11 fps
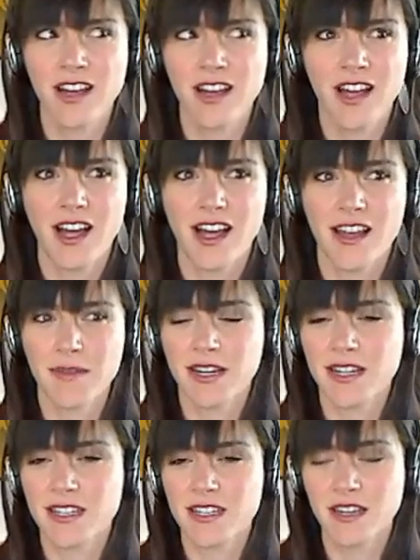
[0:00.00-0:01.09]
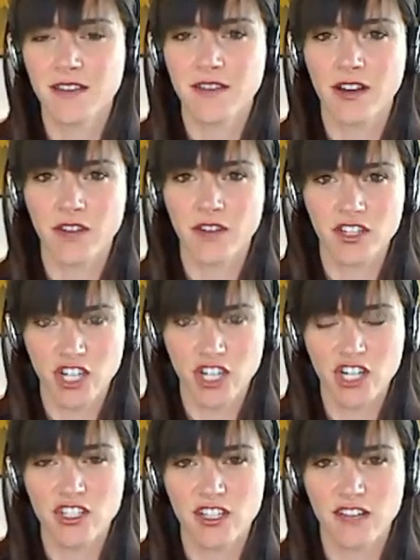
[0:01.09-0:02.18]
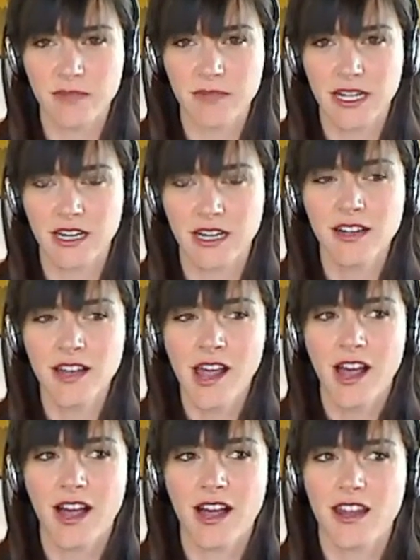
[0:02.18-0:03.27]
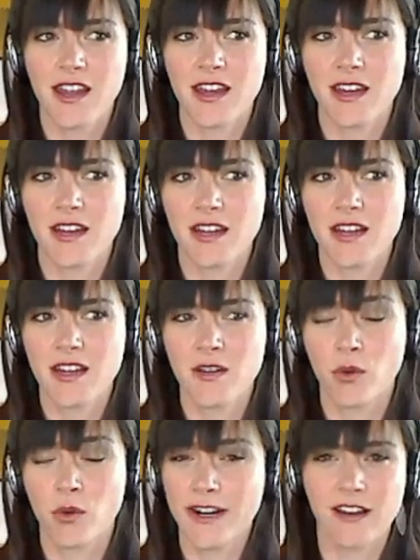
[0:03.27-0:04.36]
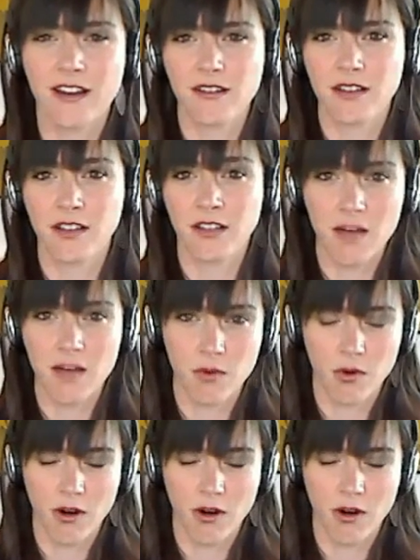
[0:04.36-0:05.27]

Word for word: I because I, of all the changes I've made, I work out a lot more.